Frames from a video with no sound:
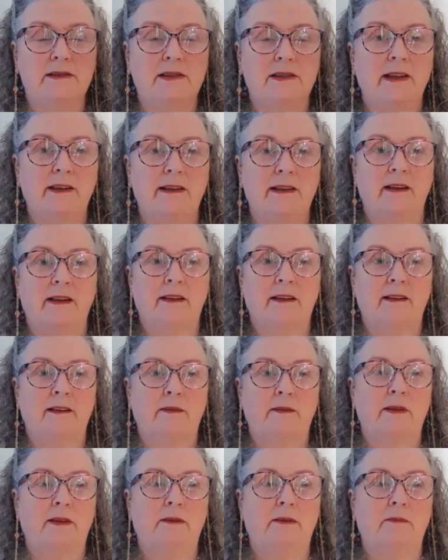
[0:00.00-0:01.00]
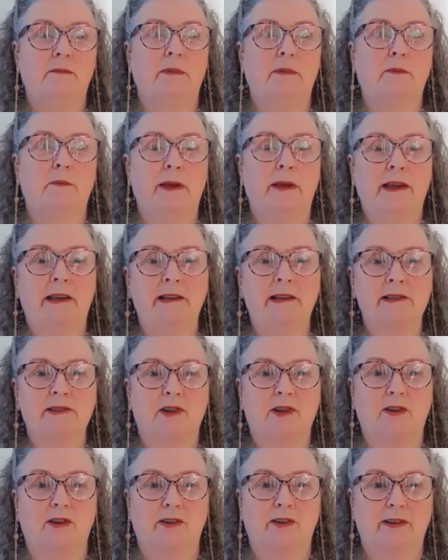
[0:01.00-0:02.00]
saying, my pain
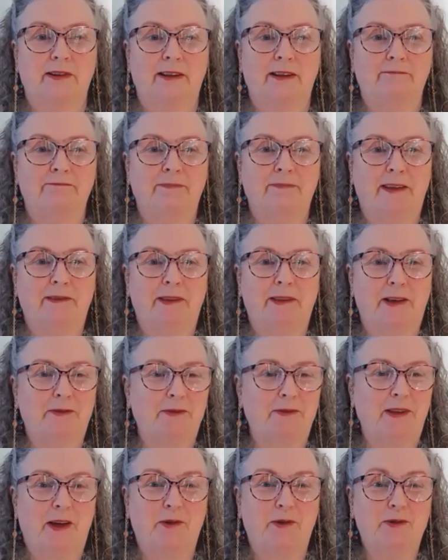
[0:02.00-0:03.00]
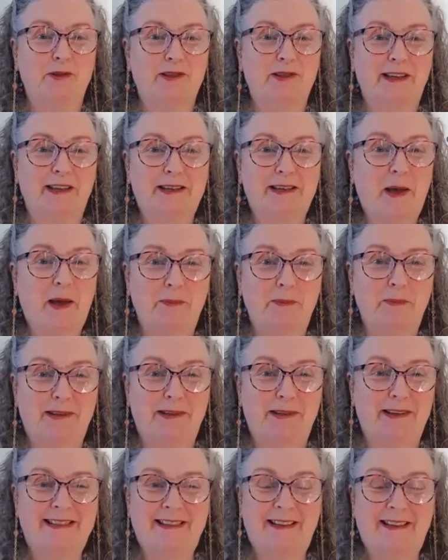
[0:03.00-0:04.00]
is gone. But how did that
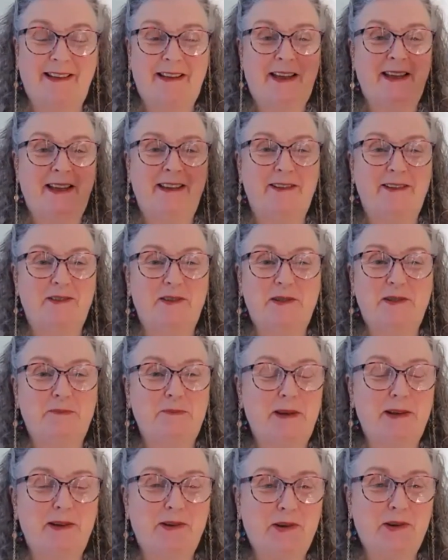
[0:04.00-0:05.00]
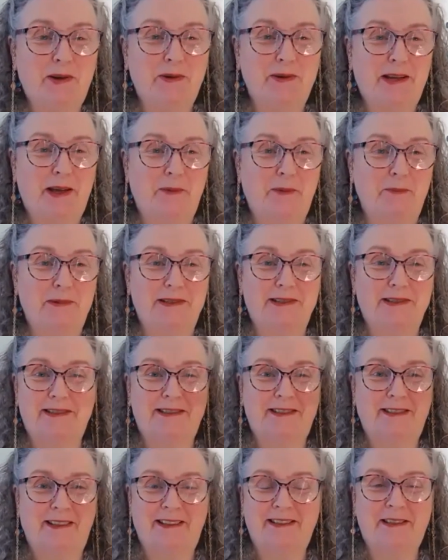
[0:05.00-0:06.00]
happen? I say, it doesn't matter how it happened.
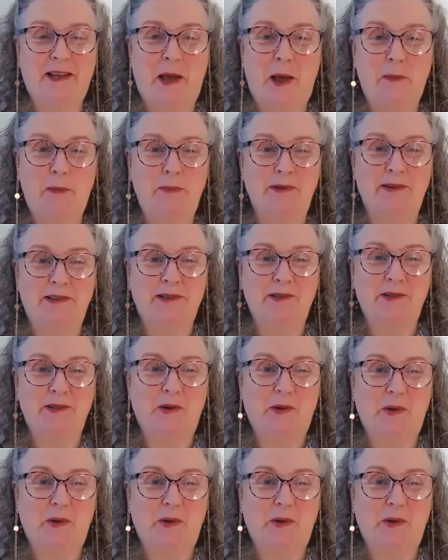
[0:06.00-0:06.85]
It's happened,